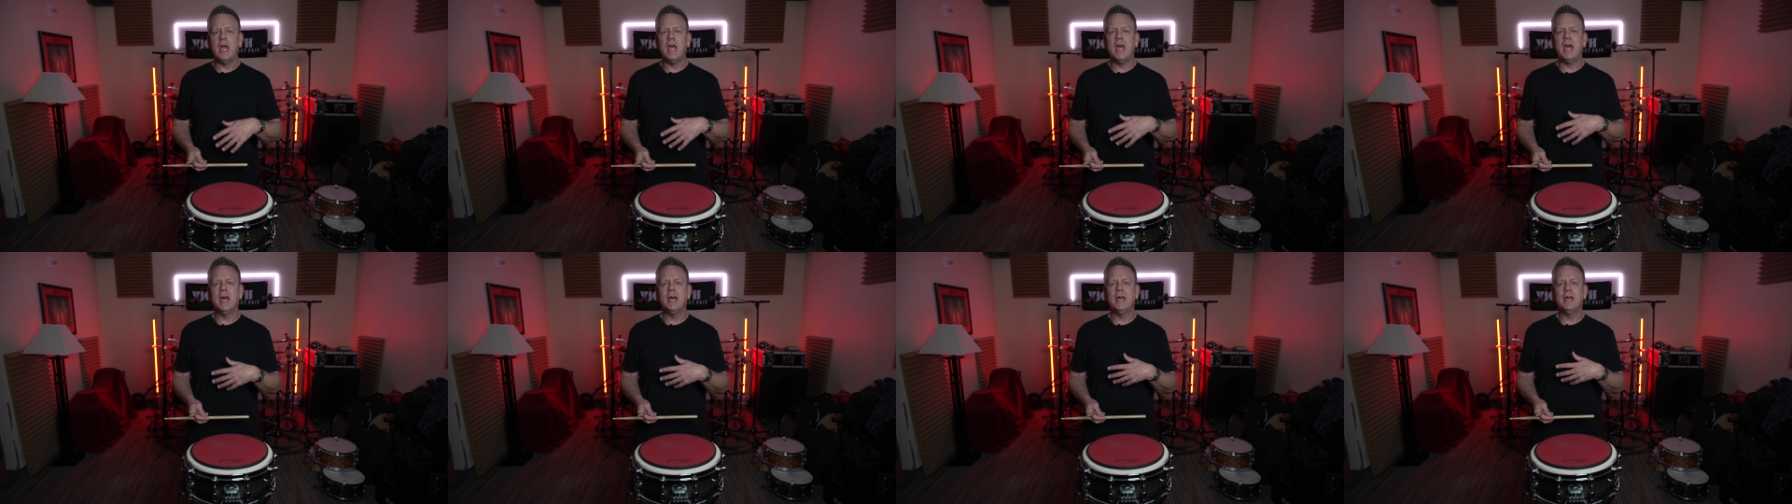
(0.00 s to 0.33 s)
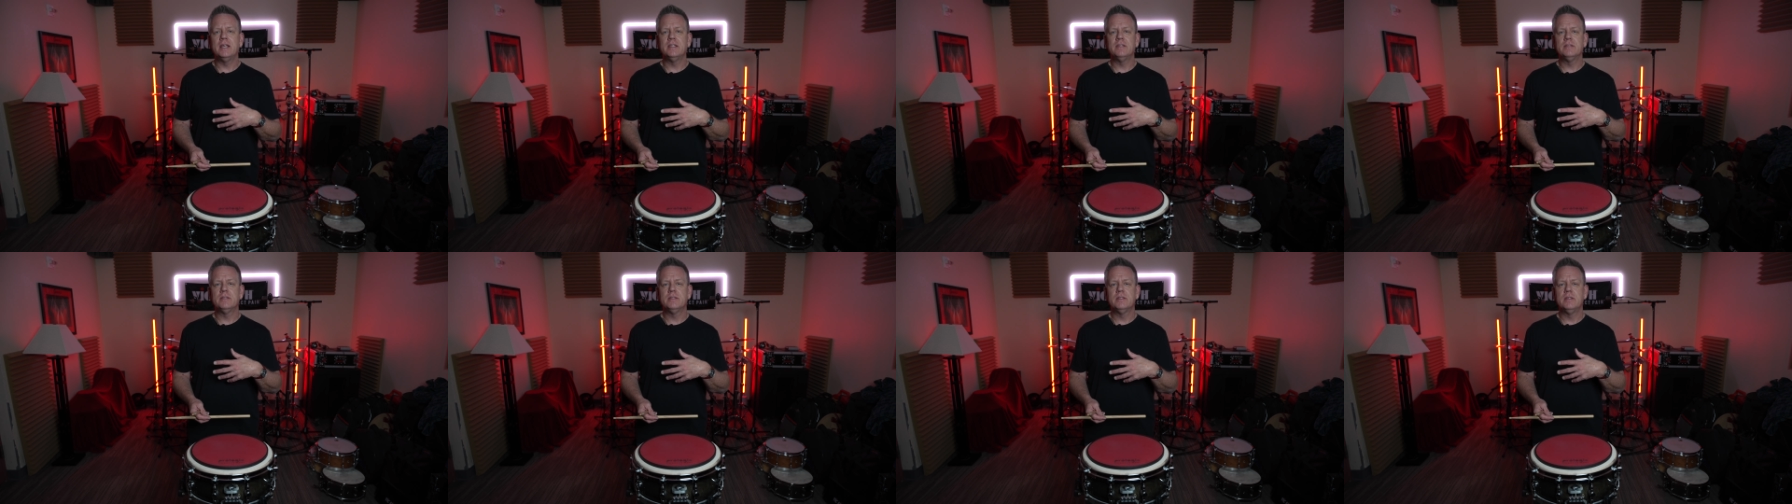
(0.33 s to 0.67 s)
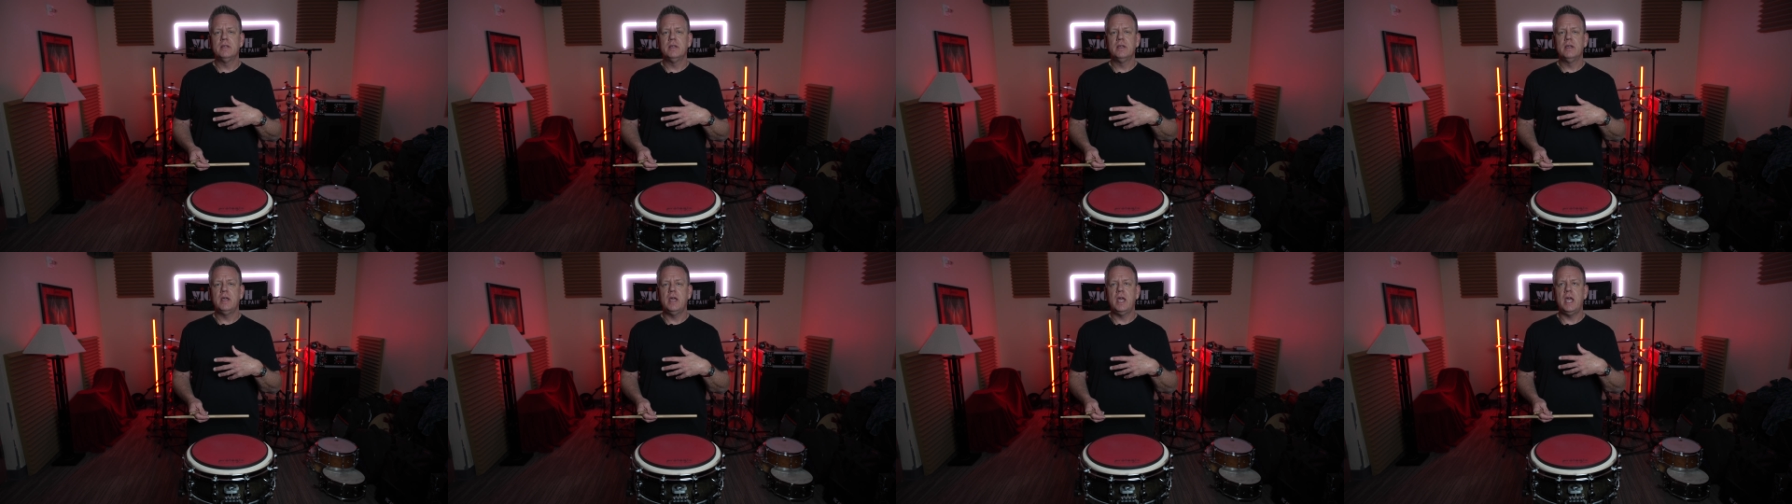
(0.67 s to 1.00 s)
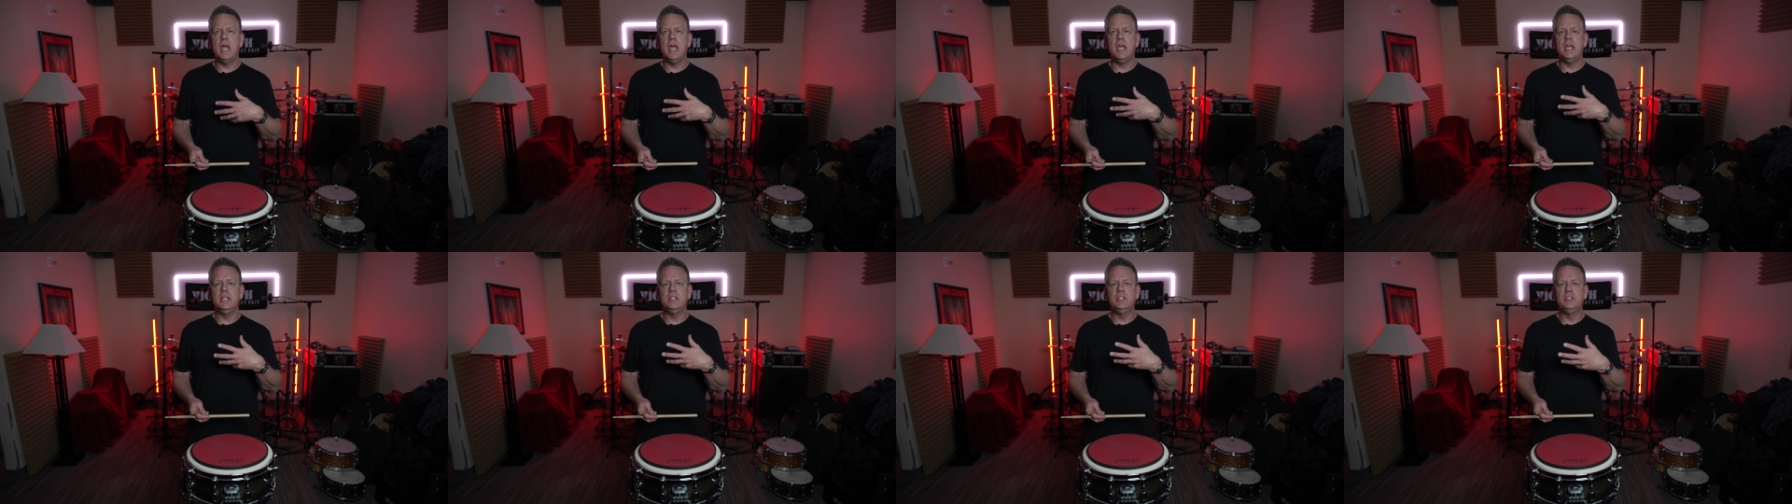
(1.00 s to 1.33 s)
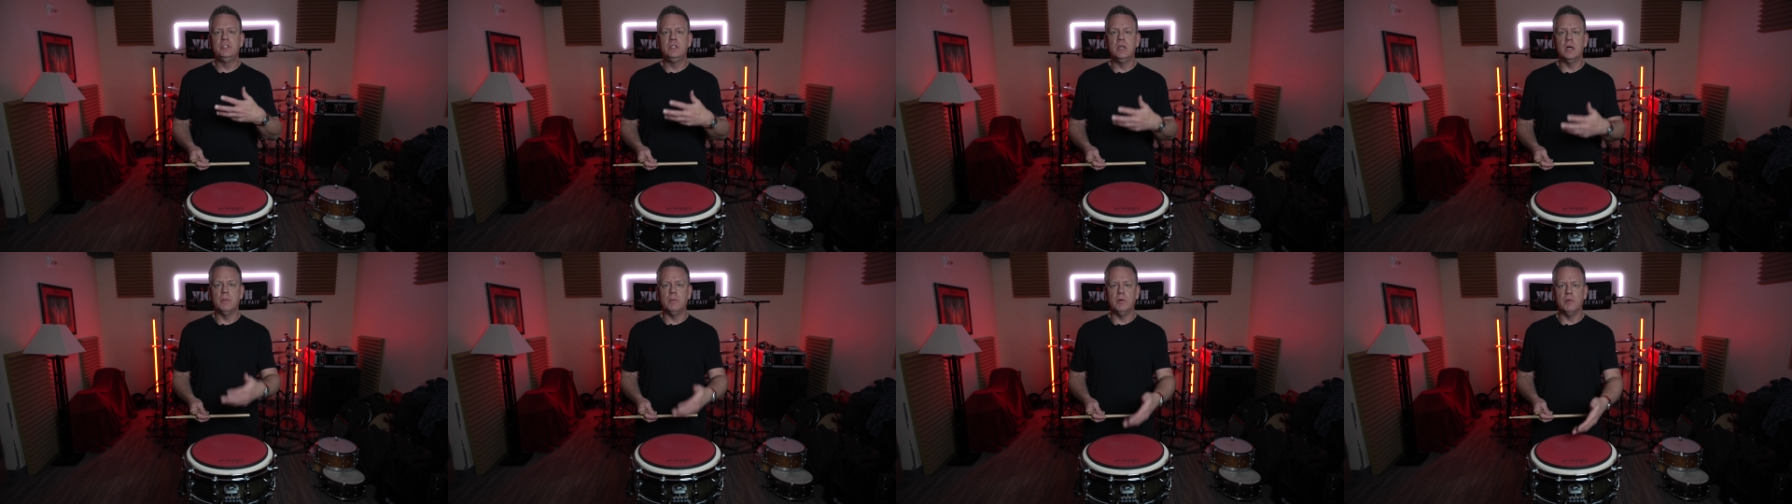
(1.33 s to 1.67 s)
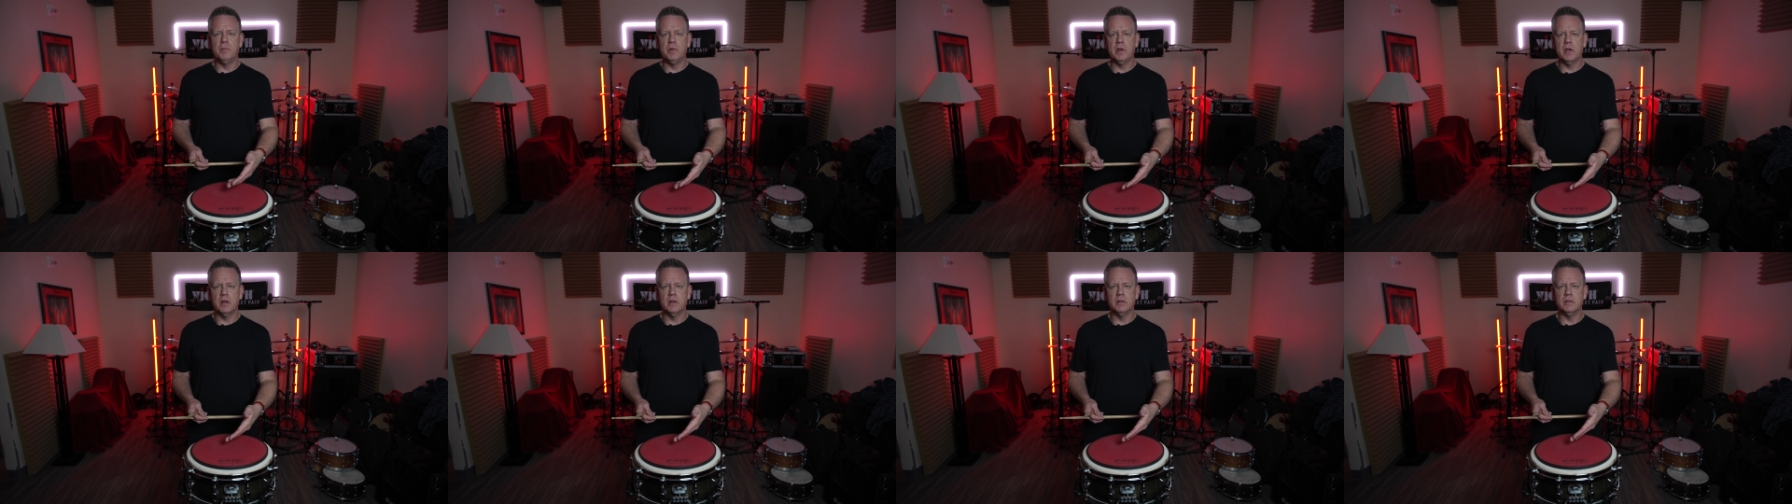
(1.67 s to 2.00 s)
as a double
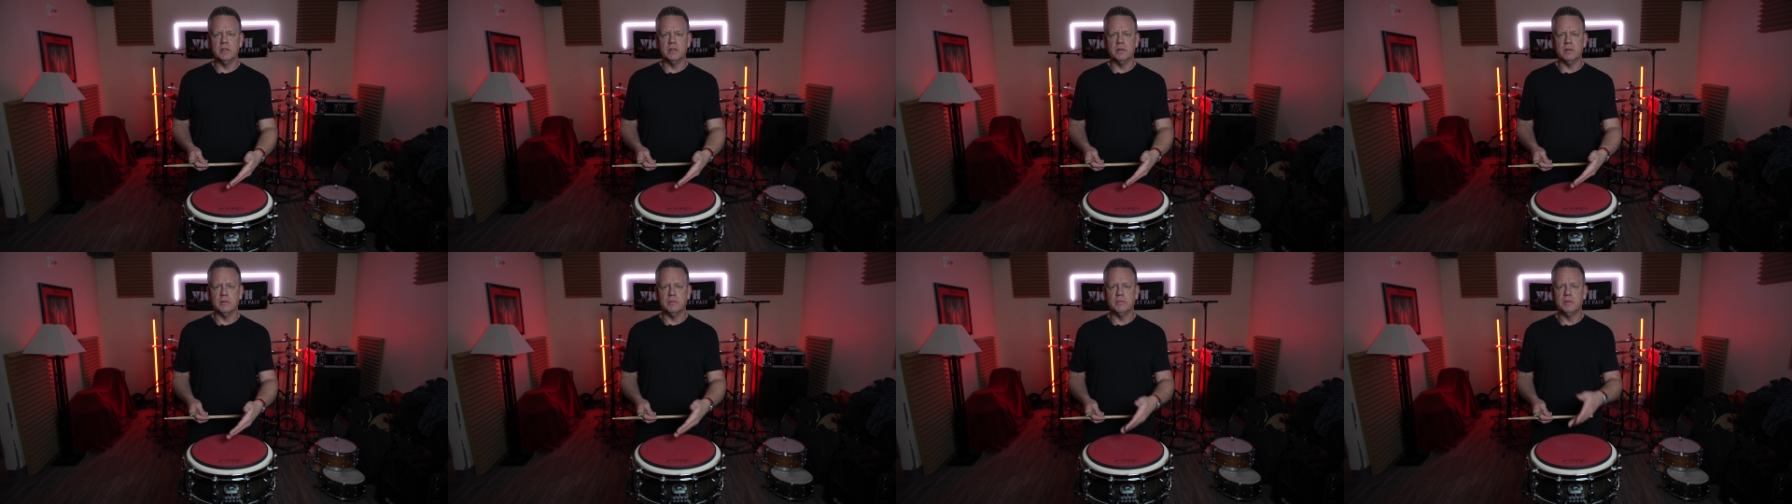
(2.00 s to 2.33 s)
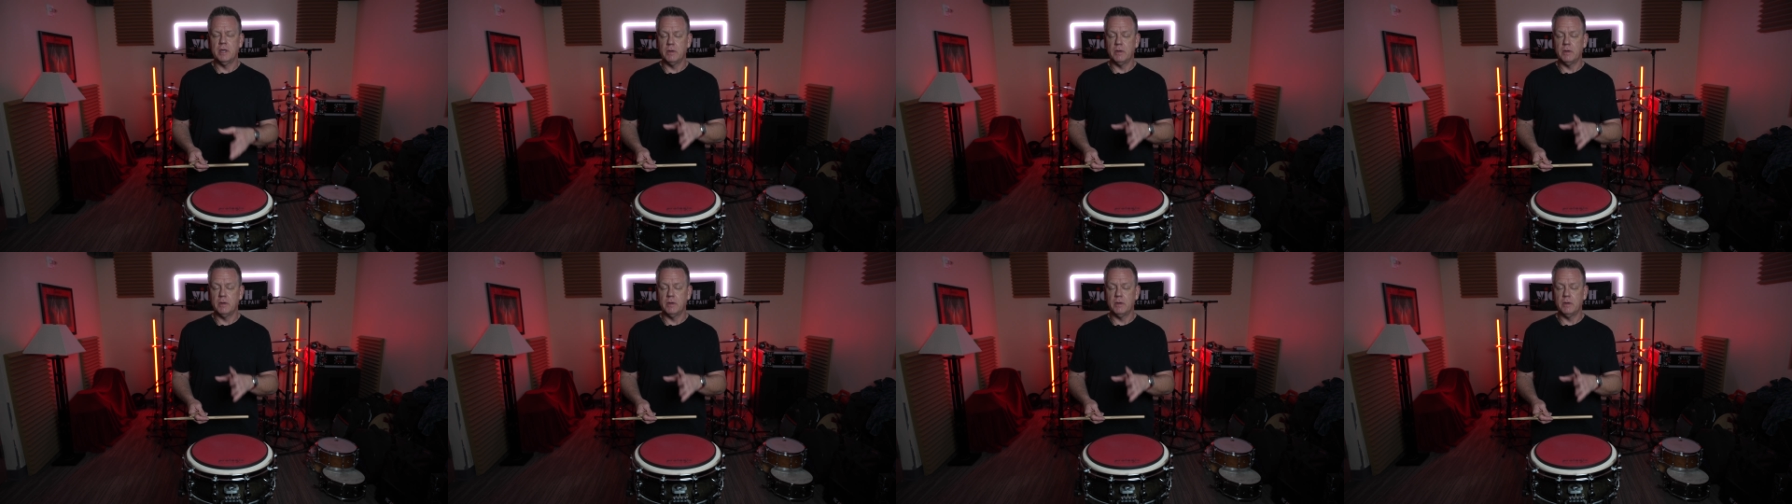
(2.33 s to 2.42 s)
paradiddle.